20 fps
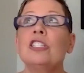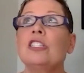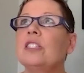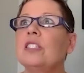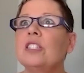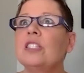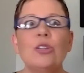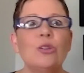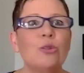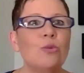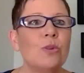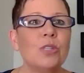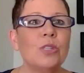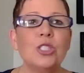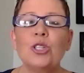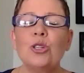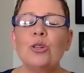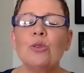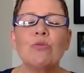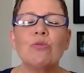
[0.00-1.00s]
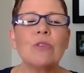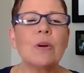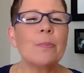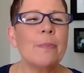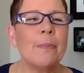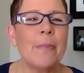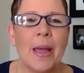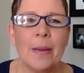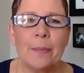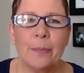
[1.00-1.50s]
to
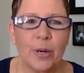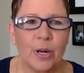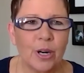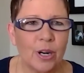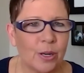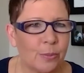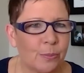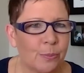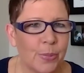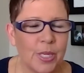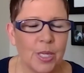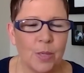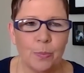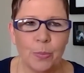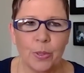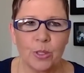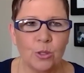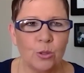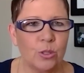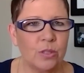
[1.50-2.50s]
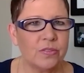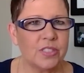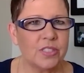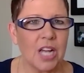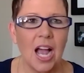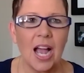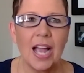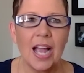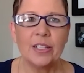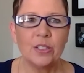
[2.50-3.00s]
remember people who have
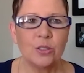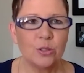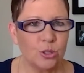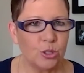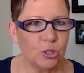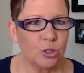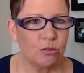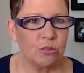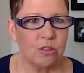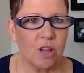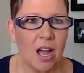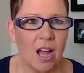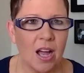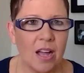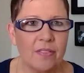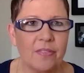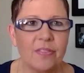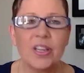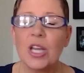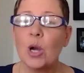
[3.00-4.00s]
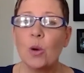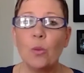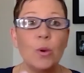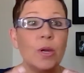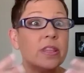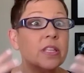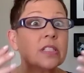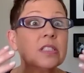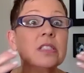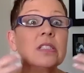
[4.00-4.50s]
died who you love
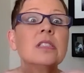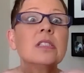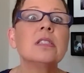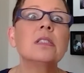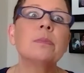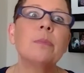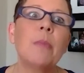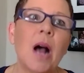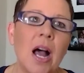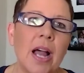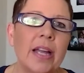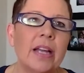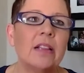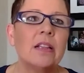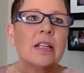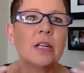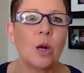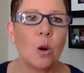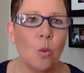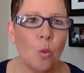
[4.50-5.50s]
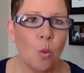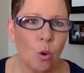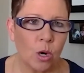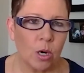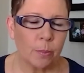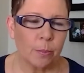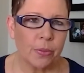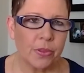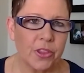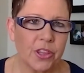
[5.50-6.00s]
with a smile and a
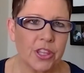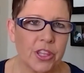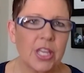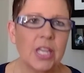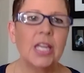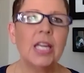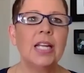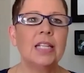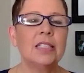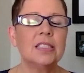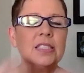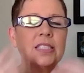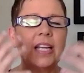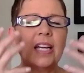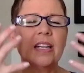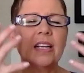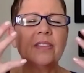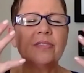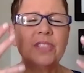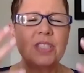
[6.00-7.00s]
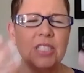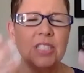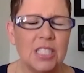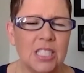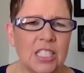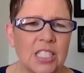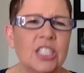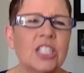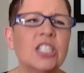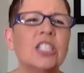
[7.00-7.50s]
warmth instead of
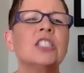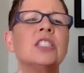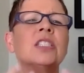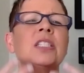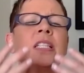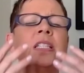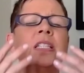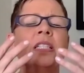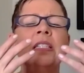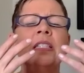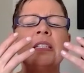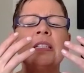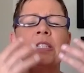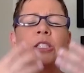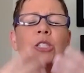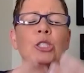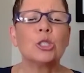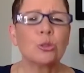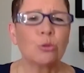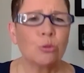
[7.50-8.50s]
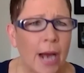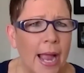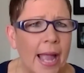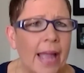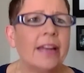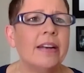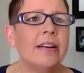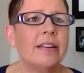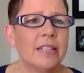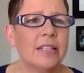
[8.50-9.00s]
tears and
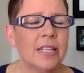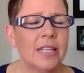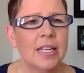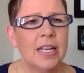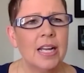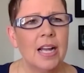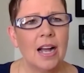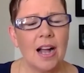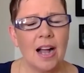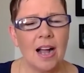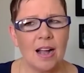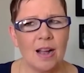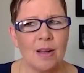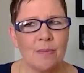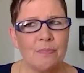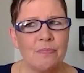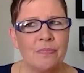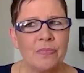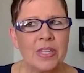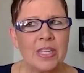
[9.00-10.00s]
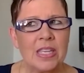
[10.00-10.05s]
dread. That